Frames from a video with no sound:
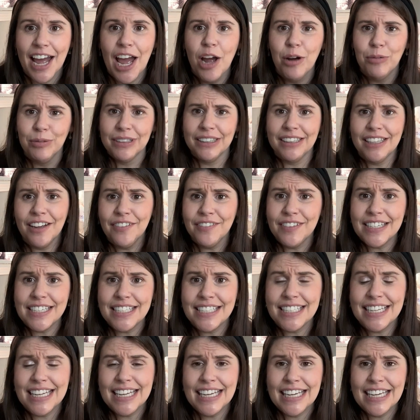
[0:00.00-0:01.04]
Would love to
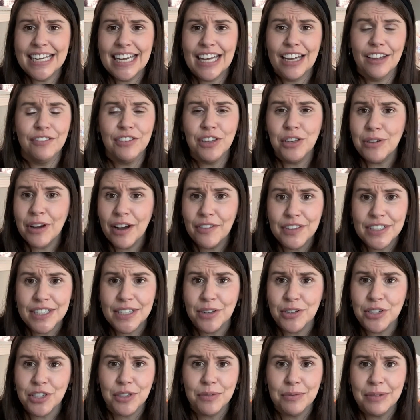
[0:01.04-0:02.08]
see if you have a
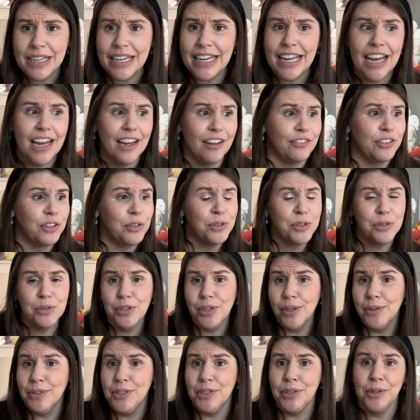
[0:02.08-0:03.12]
social media, if you do
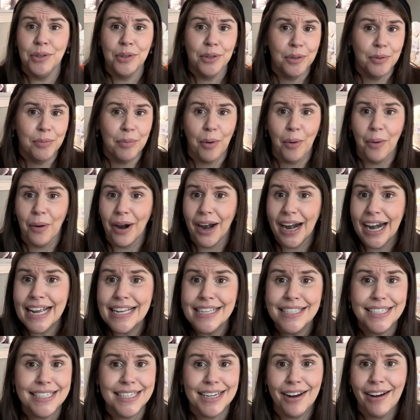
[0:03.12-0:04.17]
YouTube or
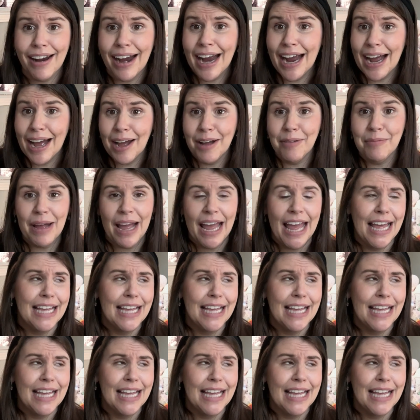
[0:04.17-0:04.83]
Instagram.